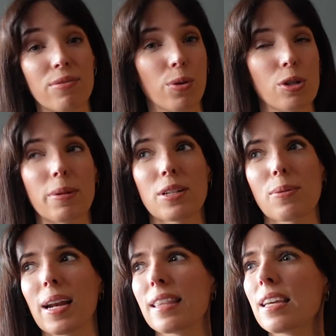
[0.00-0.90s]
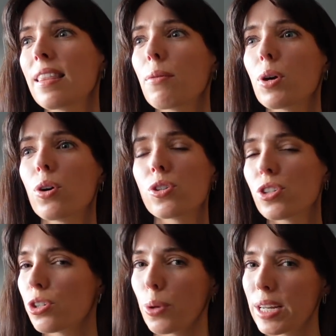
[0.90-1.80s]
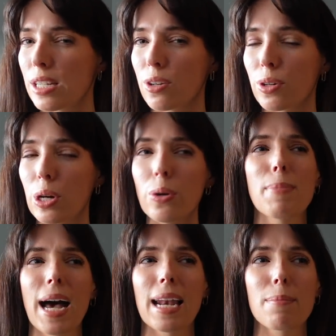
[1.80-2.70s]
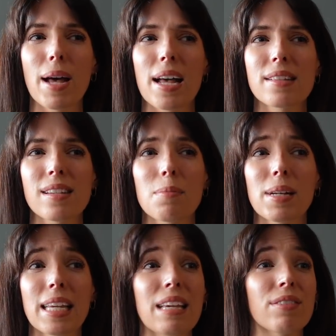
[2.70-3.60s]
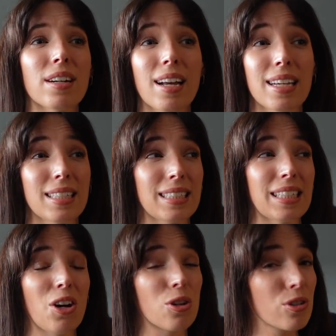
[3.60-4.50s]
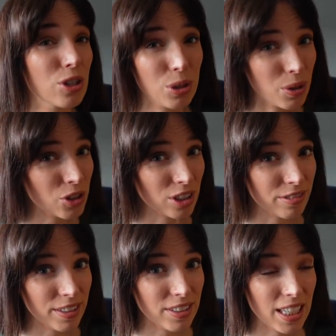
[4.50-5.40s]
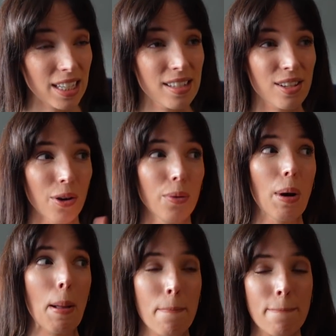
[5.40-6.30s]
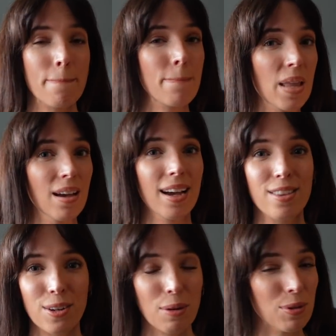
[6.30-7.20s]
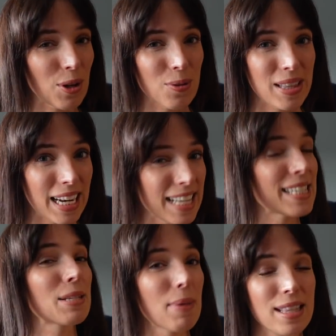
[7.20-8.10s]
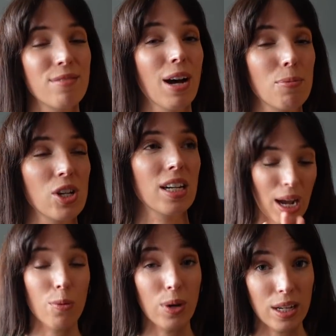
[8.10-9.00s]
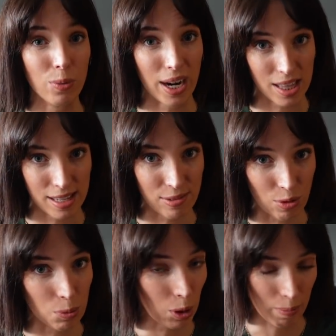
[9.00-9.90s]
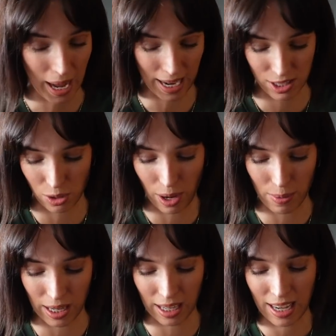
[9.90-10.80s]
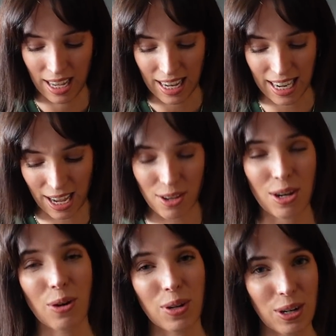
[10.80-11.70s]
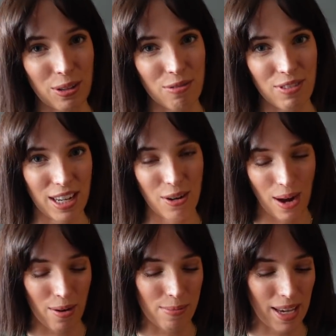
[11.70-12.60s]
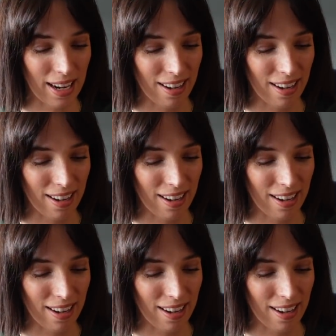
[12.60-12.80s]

affordable as well. I think they were under €20. Bala bands, I believe, are like 100 to 150. So I thought I would go with the less expensive option. I will wear these and report back. So I will let you know in another video how I'm getting